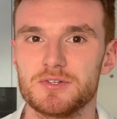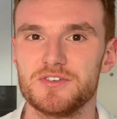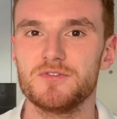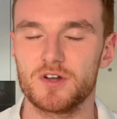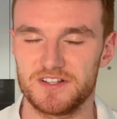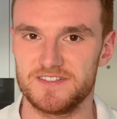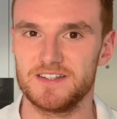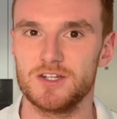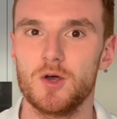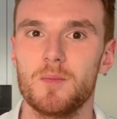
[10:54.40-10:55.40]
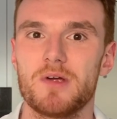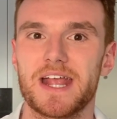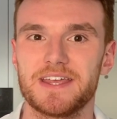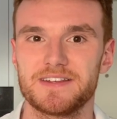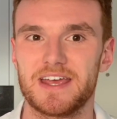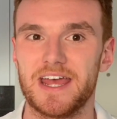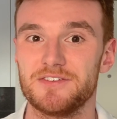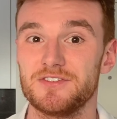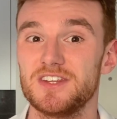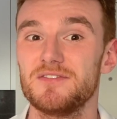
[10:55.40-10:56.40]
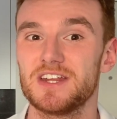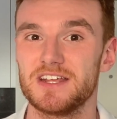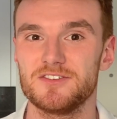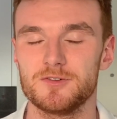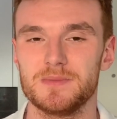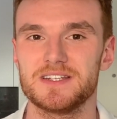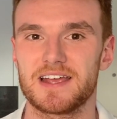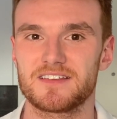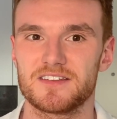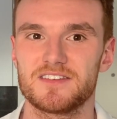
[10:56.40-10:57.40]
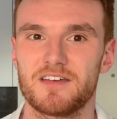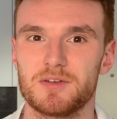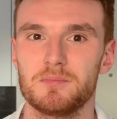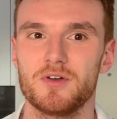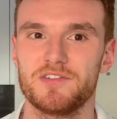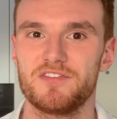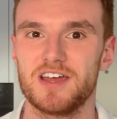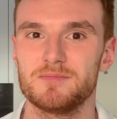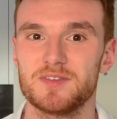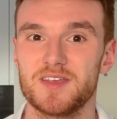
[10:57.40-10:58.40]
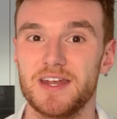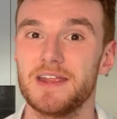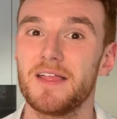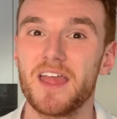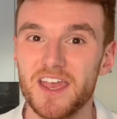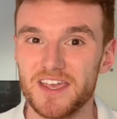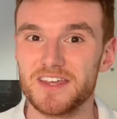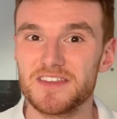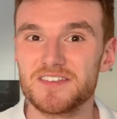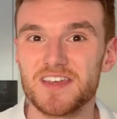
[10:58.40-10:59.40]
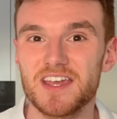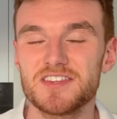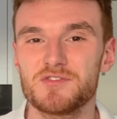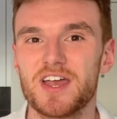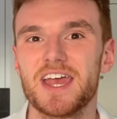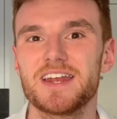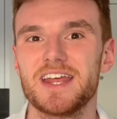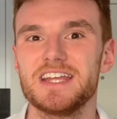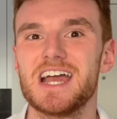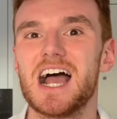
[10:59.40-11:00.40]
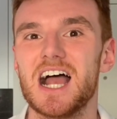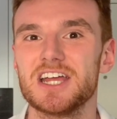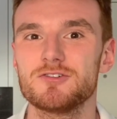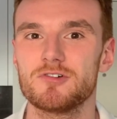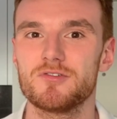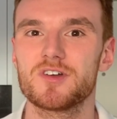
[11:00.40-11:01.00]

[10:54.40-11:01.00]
you fall into the lower bracket, and for dividends, you would be taxed at 7.5%. In this case, if I had any high growth